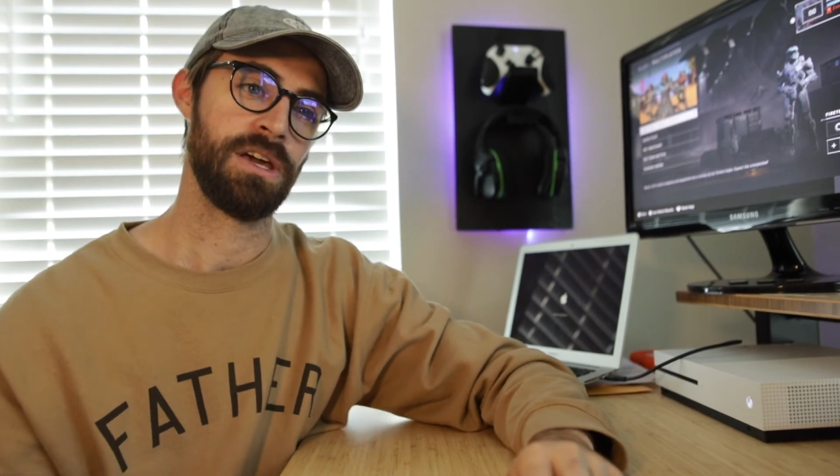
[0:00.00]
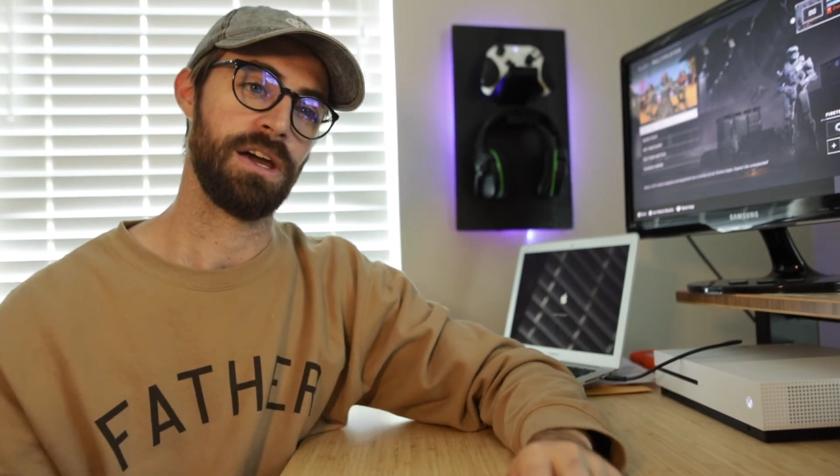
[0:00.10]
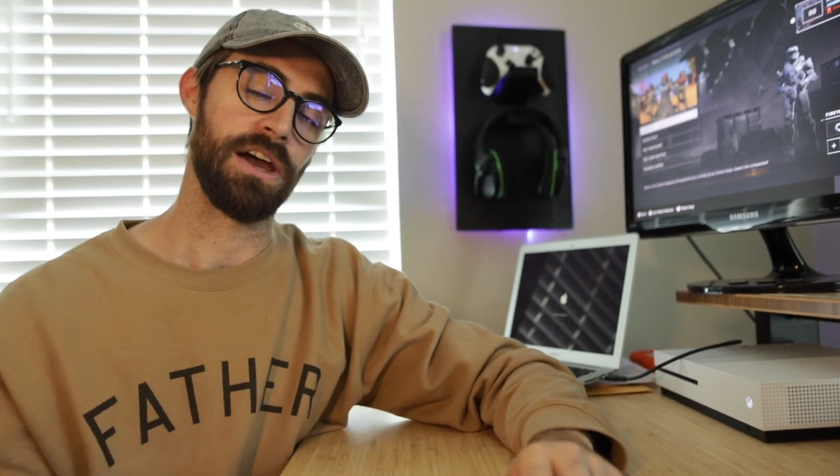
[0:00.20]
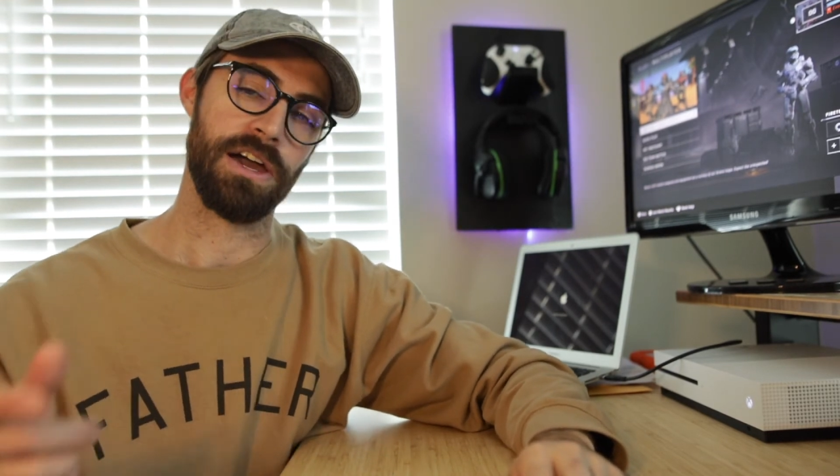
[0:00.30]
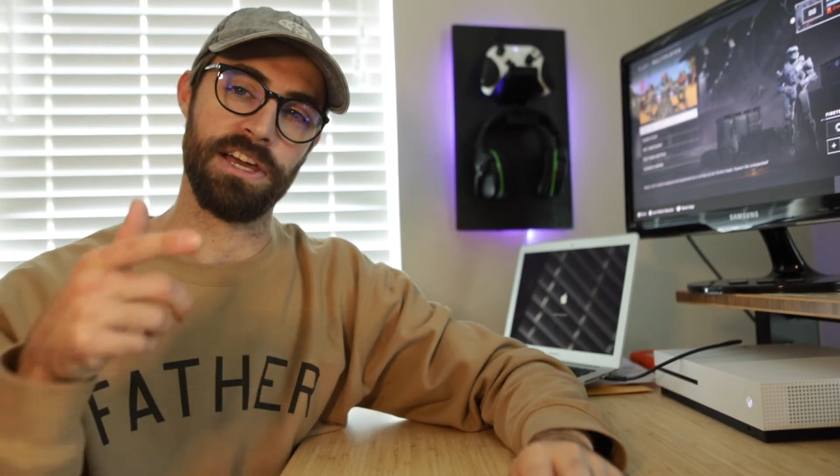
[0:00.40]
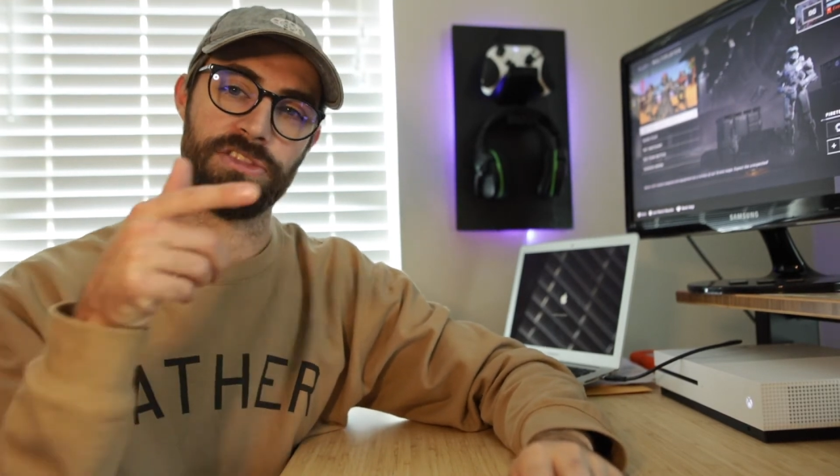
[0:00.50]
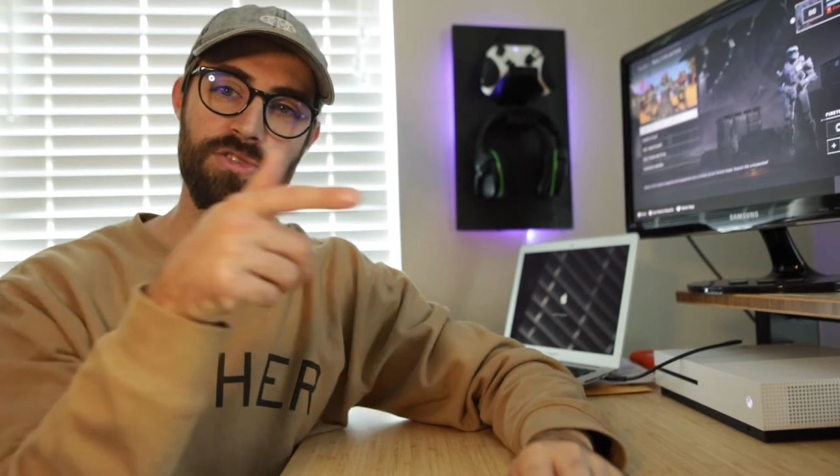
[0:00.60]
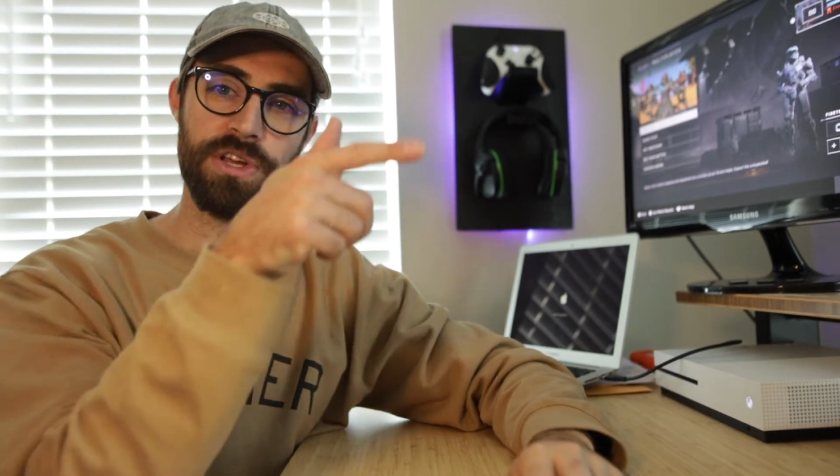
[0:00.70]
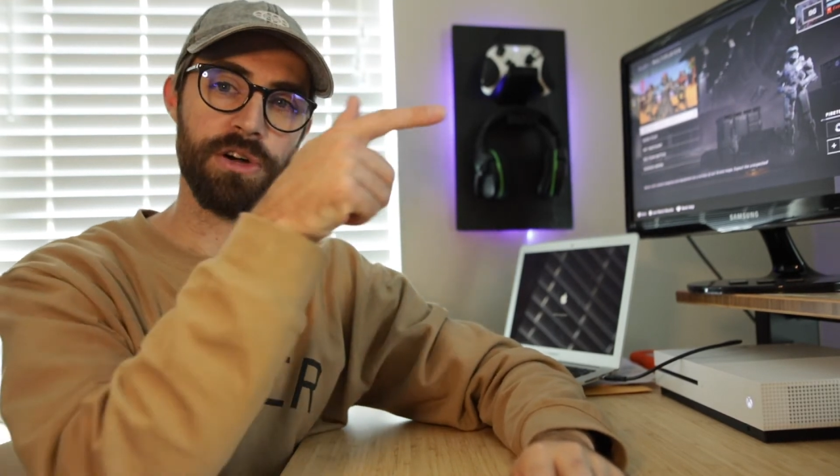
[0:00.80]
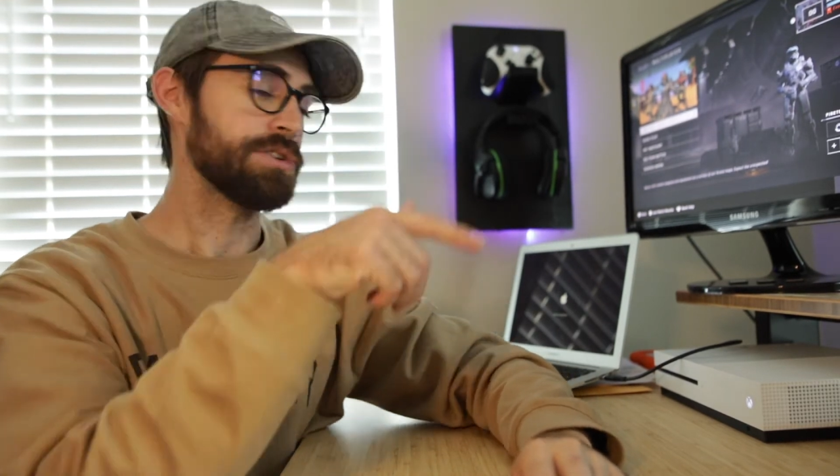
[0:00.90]
uh, like
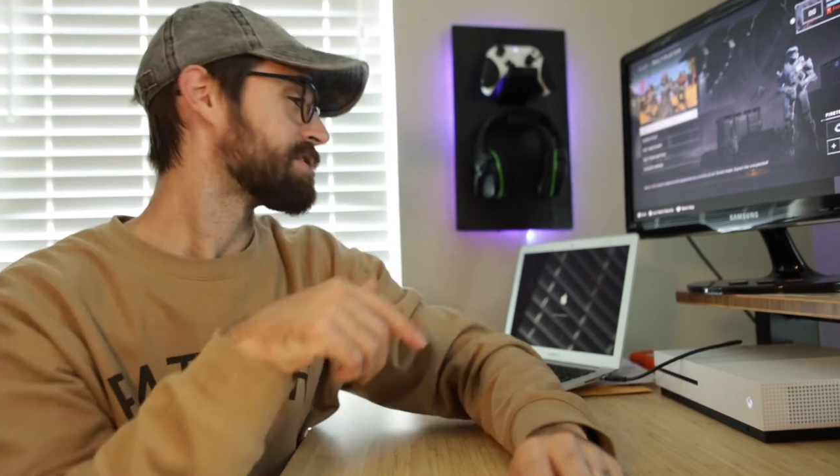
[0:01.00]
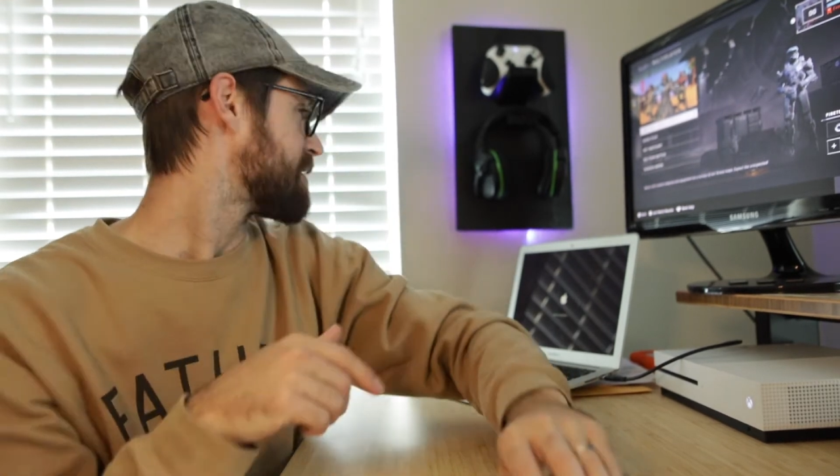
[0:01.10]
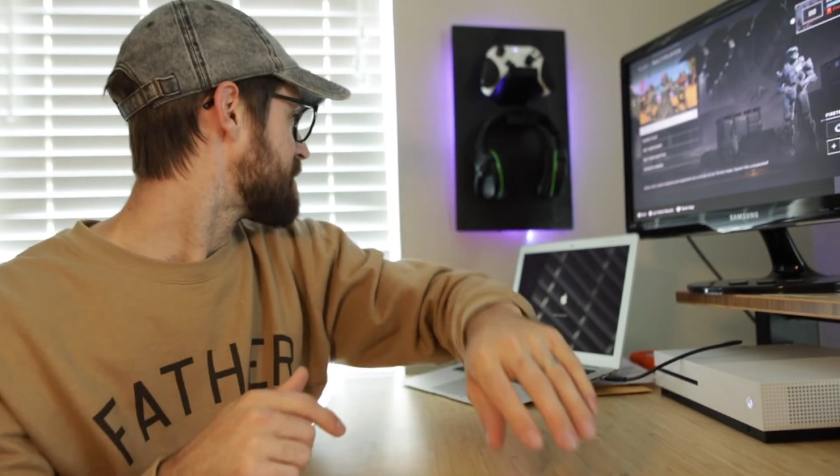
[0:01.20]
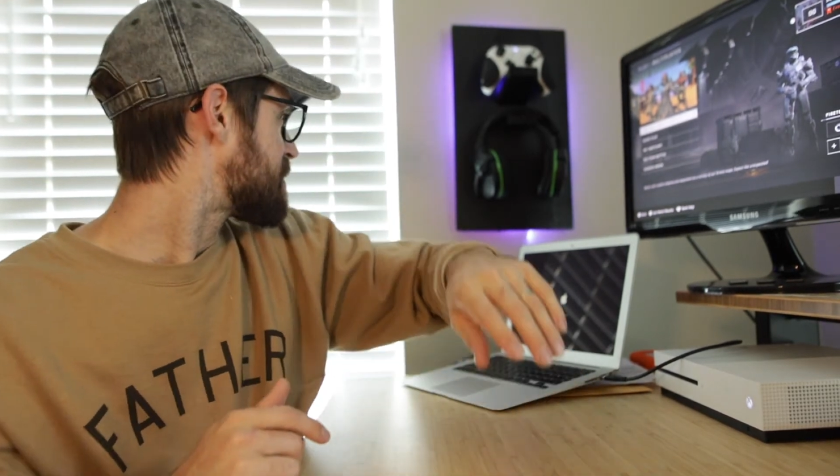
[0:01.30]
three holes on each